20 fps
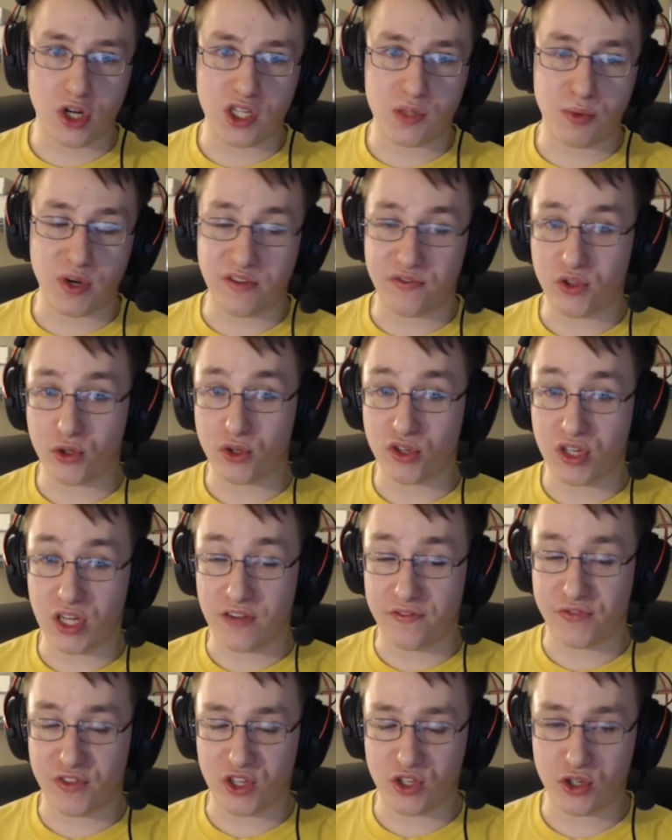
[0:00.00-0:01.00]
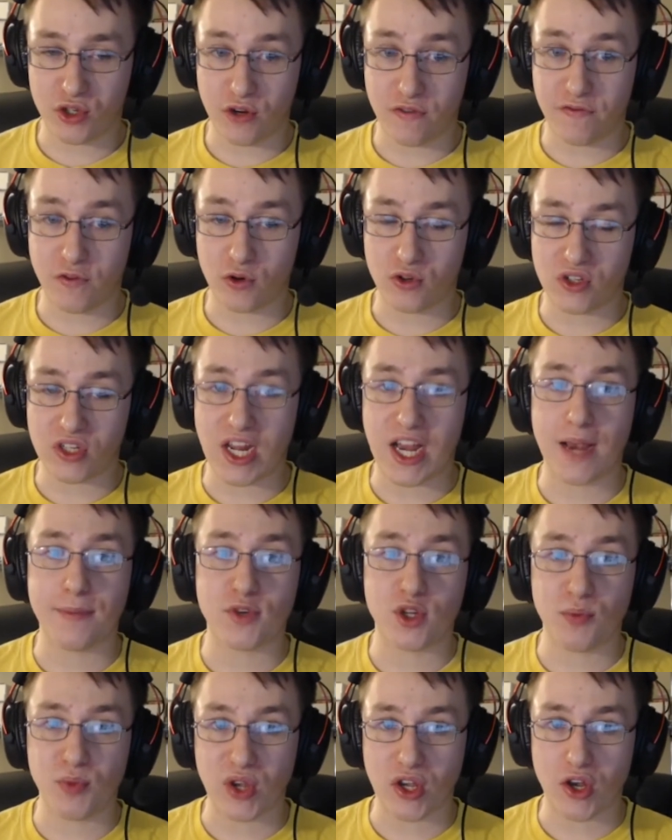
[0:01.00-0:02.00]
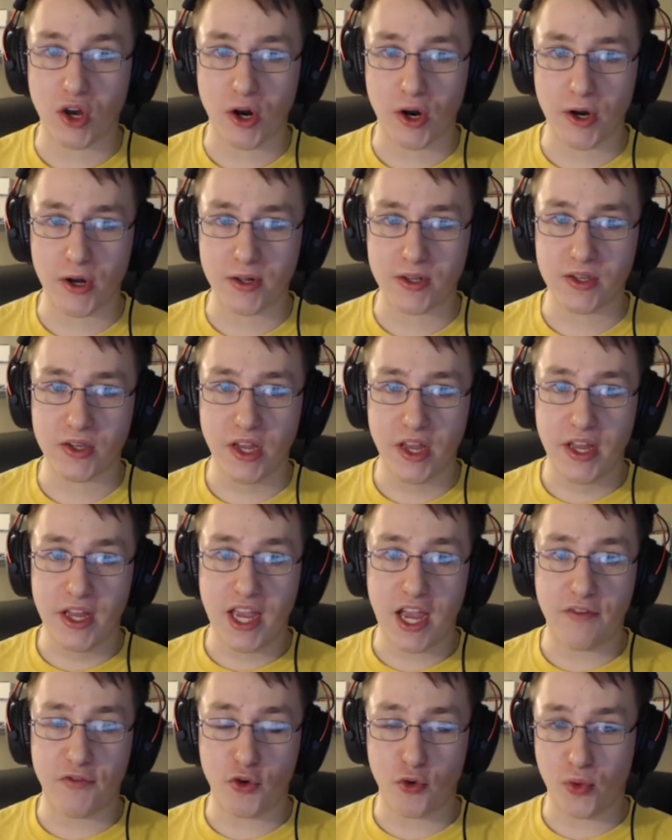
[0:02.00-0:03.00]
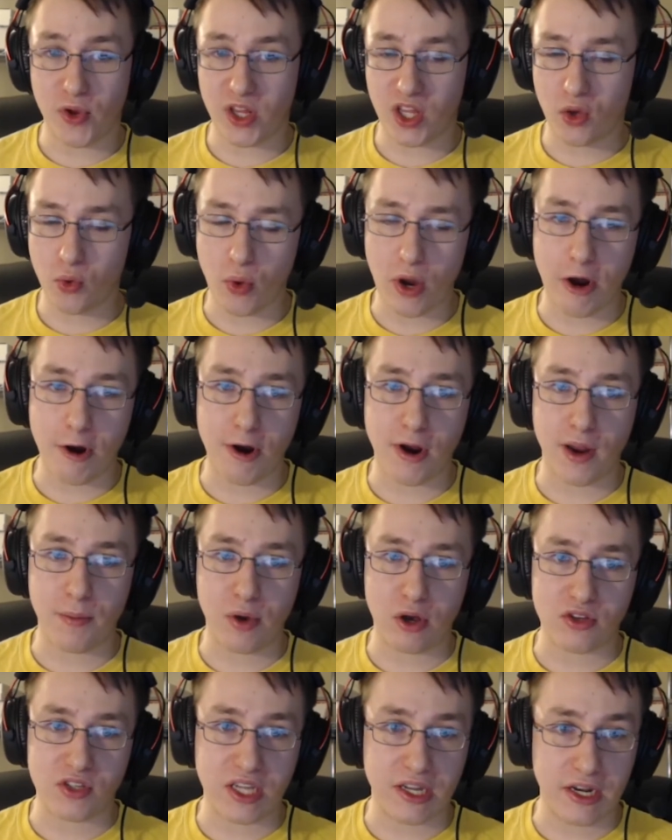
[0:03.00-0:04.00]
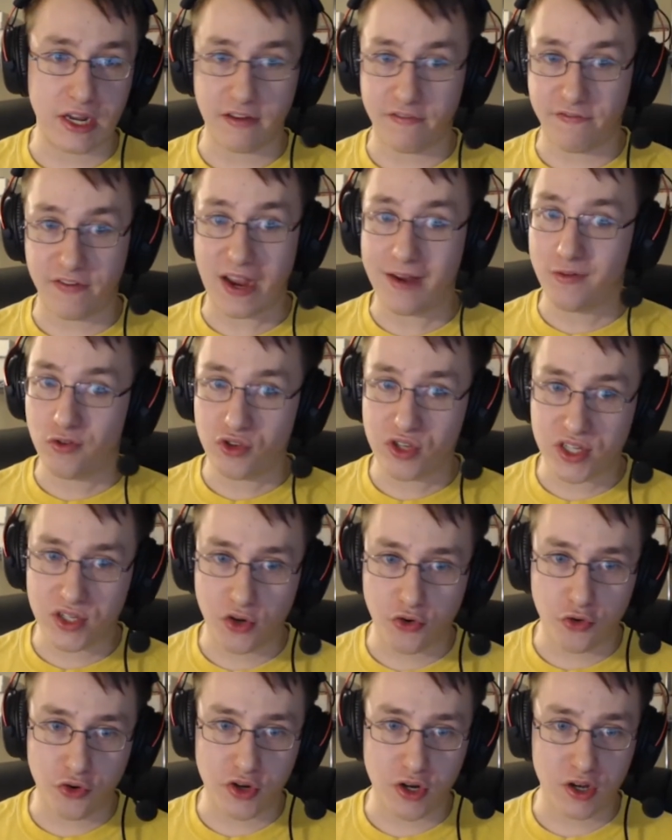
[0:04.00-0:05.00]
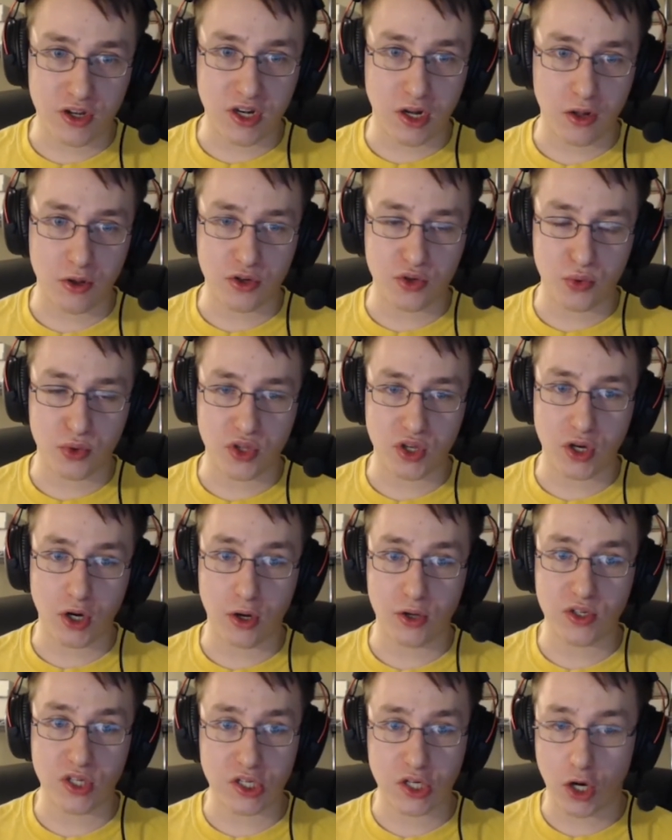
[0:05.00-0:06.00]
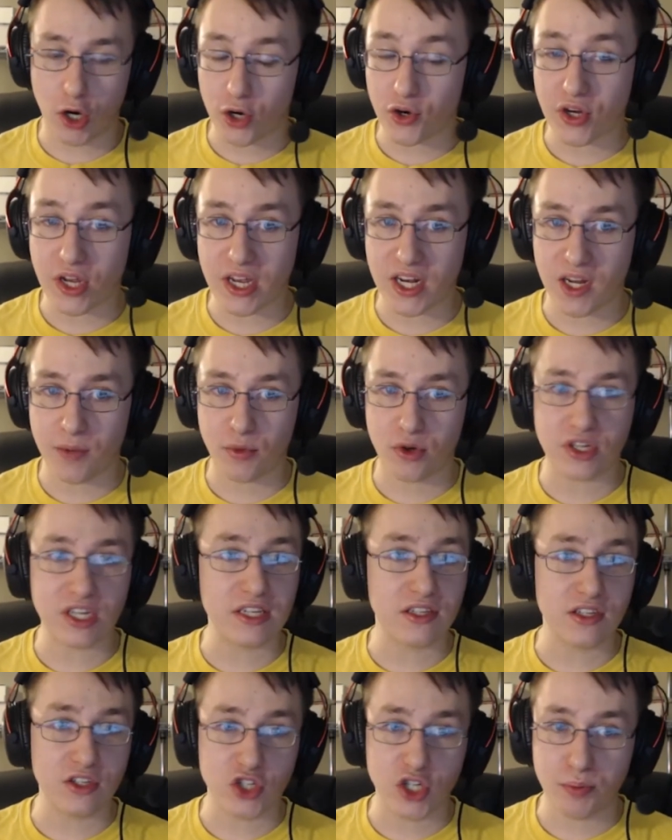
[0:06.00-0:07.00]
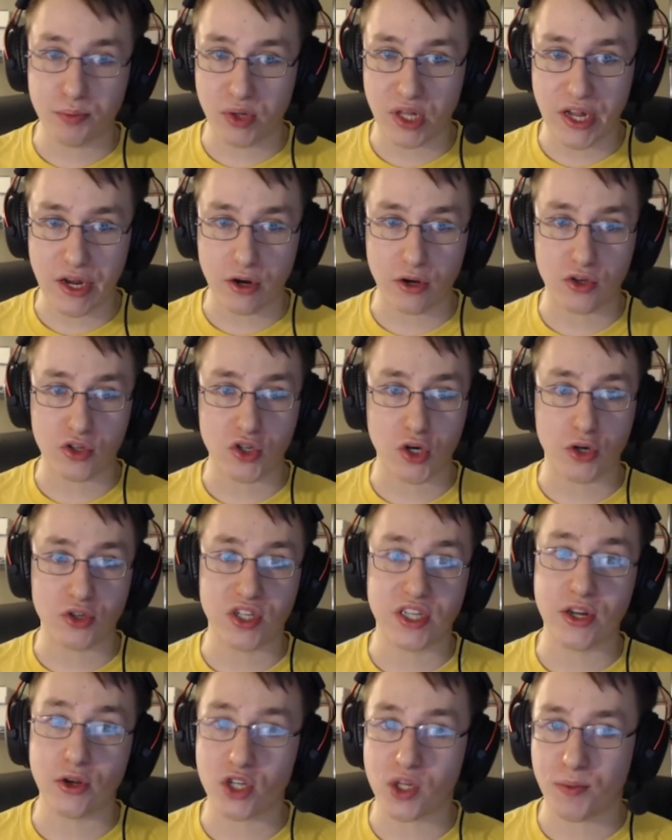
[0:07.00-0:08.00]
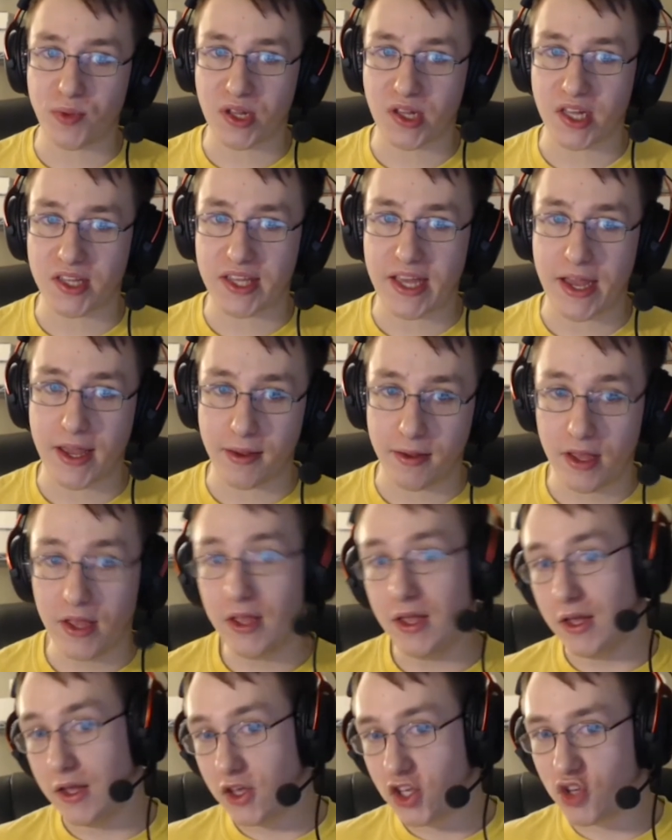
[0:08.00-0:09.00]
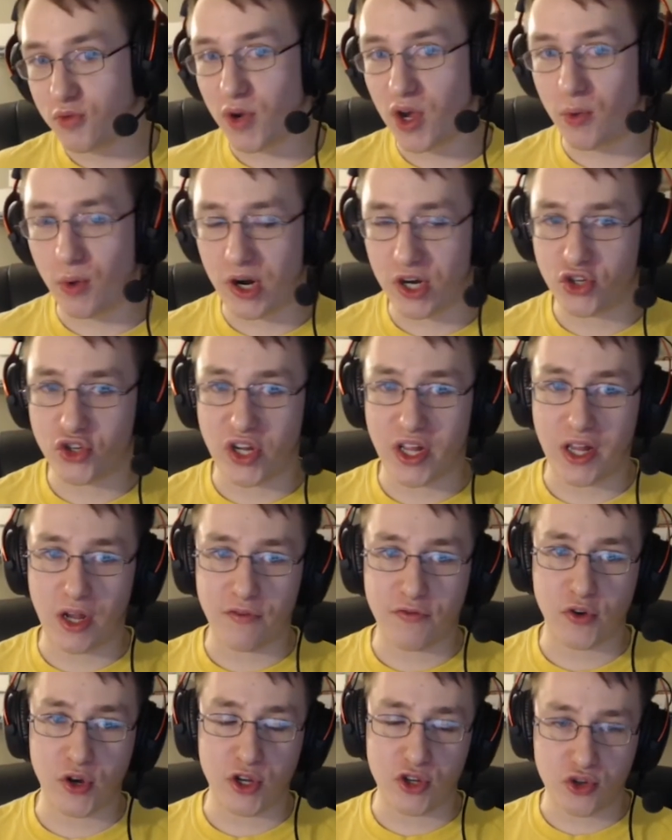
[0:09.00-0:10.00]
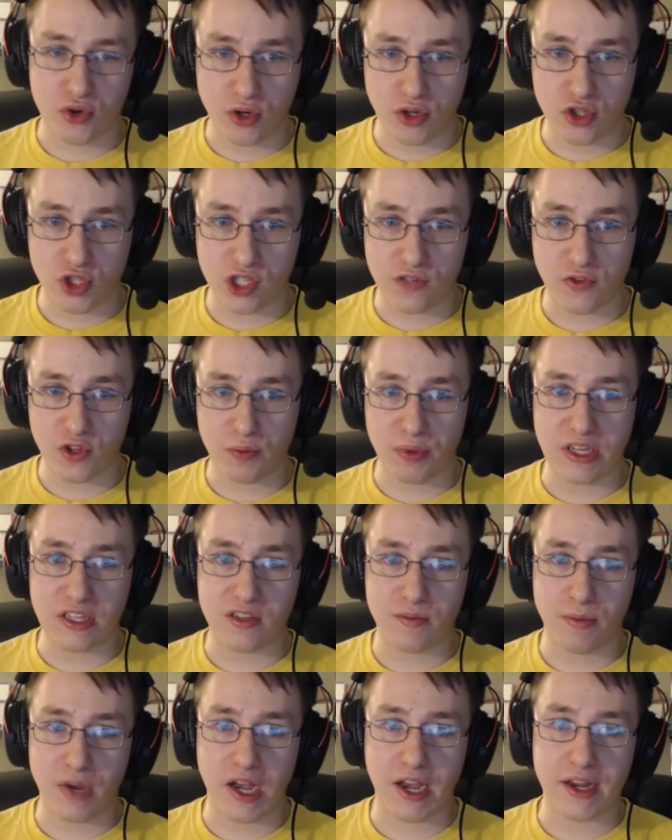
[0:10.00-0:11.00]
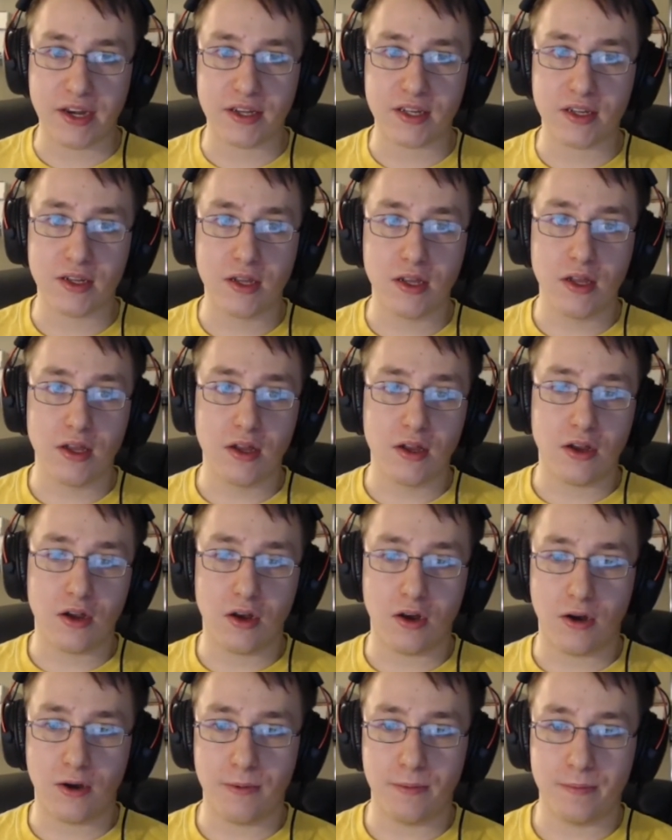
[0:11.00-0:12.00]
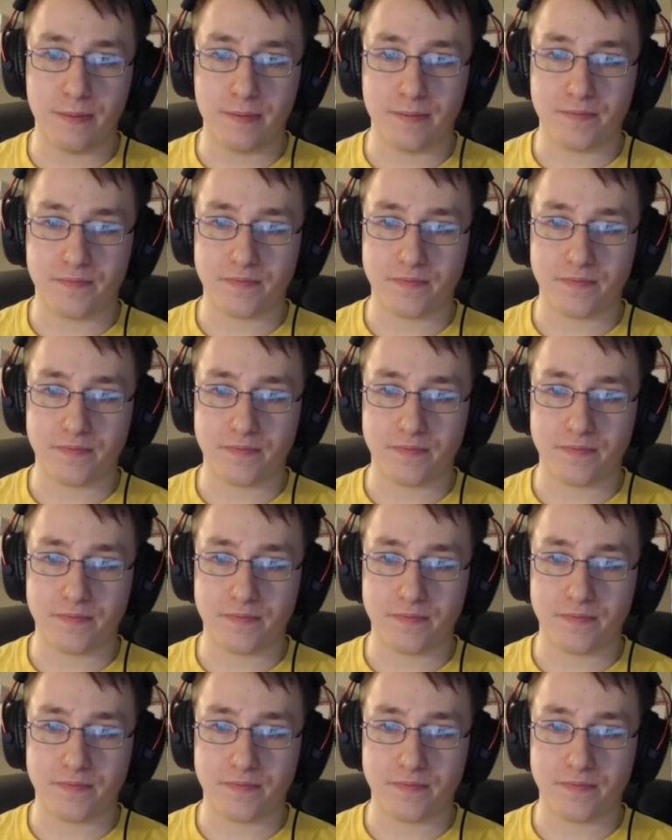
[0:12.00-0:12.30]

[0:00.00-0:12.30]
But if this is your first time shipping cards, if you're really wary about sending $500 or $600 worth of cards to Card Kingdom or TCG Player or Star City or something like that, you might want to shell out for insurance just for the peace of mind. The